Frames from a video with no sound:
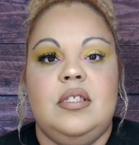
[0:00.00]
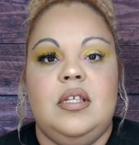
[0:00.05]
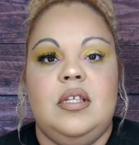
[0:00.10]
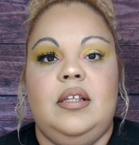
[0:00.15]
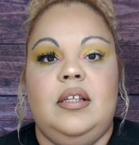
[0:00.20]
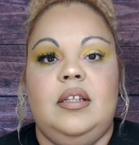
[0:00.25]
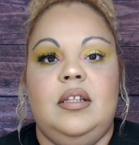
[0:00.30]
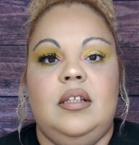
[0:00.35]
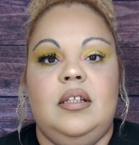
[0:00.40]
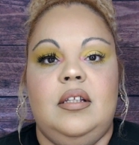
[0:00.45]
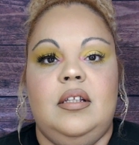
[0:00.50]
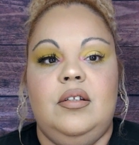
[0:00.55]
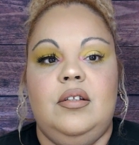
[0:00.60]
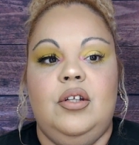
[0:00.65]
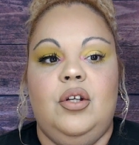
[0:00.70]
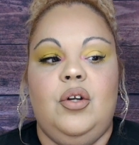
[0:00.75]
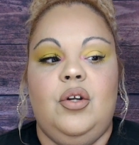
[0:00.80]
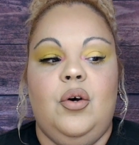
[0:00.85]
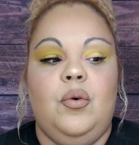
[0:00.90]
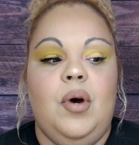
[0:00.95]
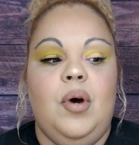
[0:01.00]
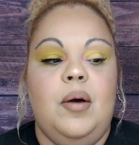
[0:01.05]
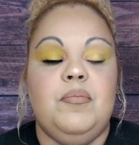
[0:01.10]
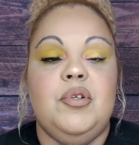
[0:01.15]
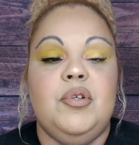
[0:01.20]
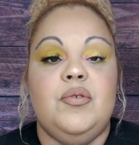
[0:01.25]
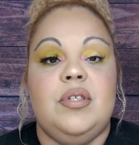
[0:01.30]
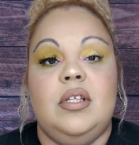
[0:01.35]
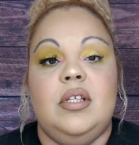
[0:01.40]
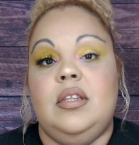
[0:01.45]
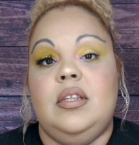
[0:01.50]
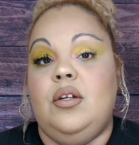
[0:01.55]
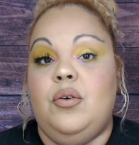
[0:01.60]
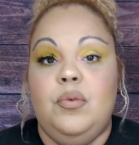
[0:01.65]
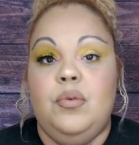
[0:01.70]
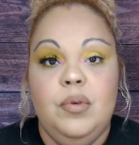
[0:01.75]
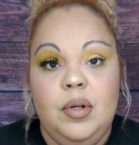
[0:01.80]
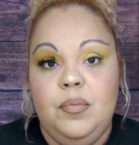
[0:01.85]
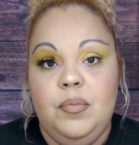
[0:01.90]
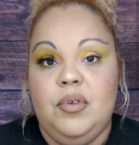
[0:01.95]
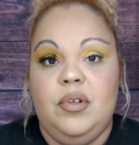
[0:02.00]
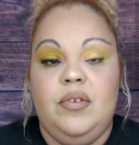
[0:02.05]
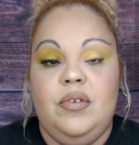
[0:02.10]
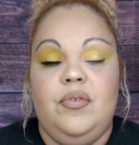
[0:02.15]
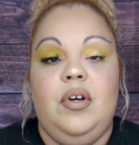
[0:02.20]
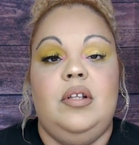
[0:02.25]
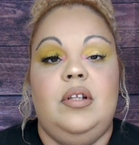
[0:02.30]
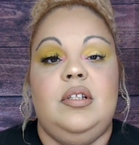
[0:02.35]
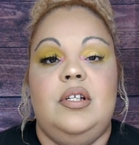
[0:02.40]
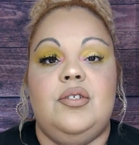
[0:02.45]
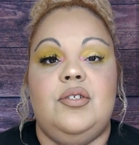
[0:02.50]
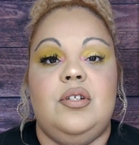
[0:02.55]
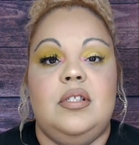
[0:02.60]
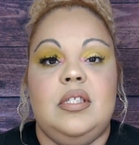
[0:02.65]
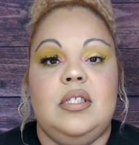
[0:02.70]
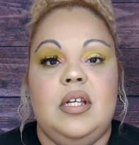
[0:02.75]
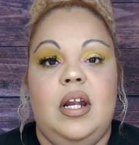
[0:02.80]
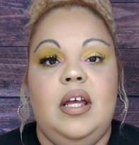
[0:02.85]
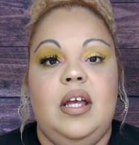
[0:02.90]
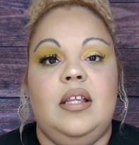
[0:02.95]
and you know, I'm using the Huda Beauty foundation today,